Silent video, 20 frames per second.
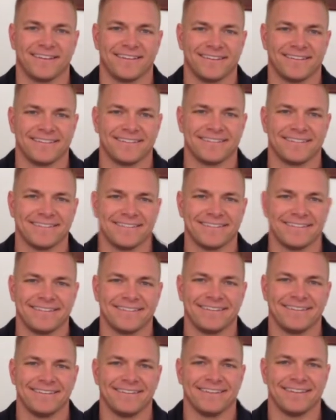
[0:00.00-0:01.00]
Was that kind of
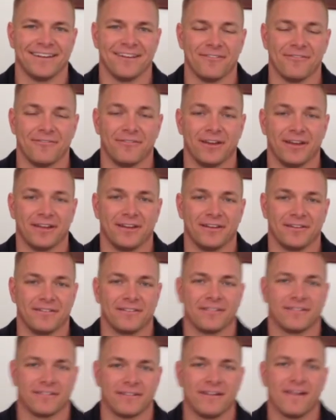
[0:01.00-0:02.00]
surreal, having to
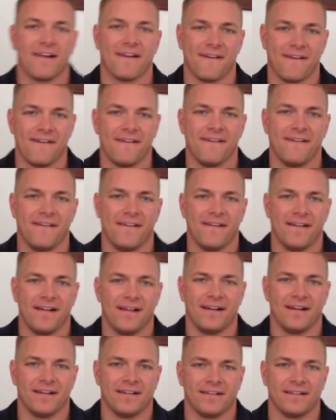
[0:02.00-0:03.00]
go out and play
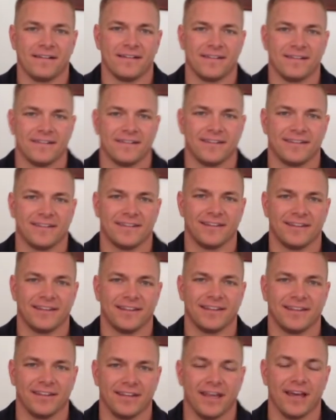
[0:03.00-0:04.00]
some fellow midshipmen?
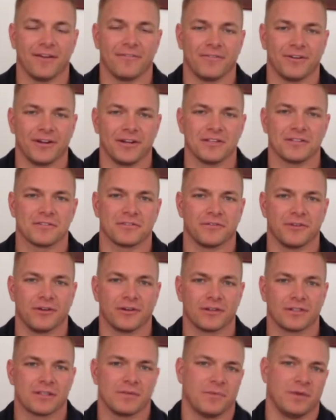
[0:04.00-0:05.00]
Yeah, very surreal.
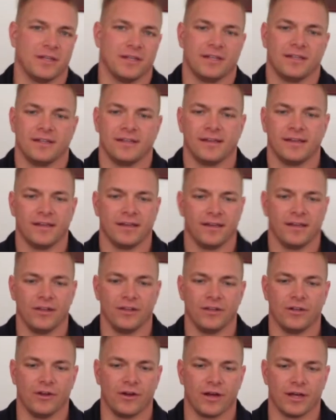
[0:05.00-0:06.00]
Because, I mean,
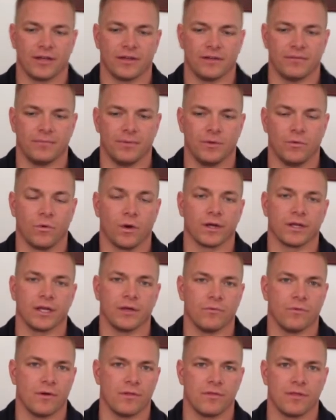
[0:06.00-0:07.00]
I could be
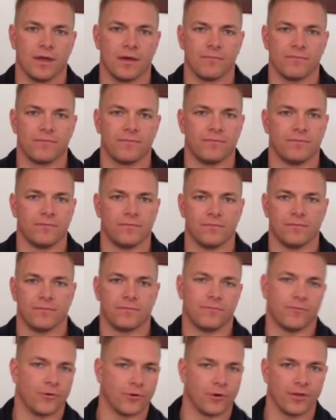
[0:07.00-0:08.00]
working with them,
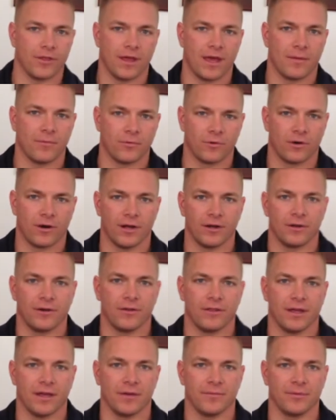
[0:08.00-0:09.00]
for them, or under
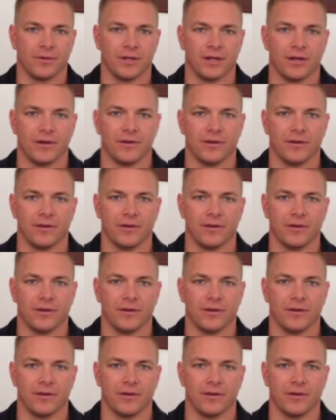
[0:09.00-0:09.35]
them, and